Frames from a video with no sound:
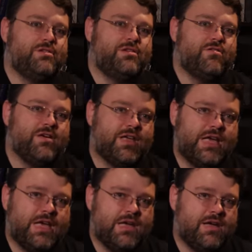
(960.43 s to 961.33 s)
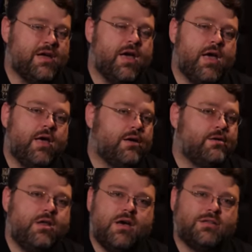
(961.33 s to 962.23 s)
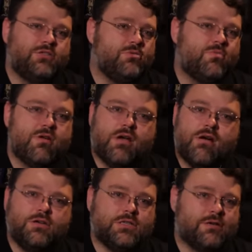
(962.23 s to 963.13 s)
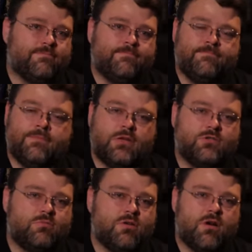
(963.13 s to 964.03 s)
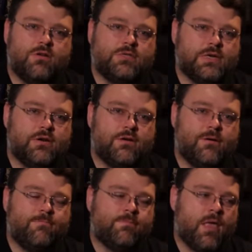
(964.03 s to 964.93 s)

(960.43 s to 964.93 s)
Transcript: need to go get a key. Not super encouraging, not super encouraging at all.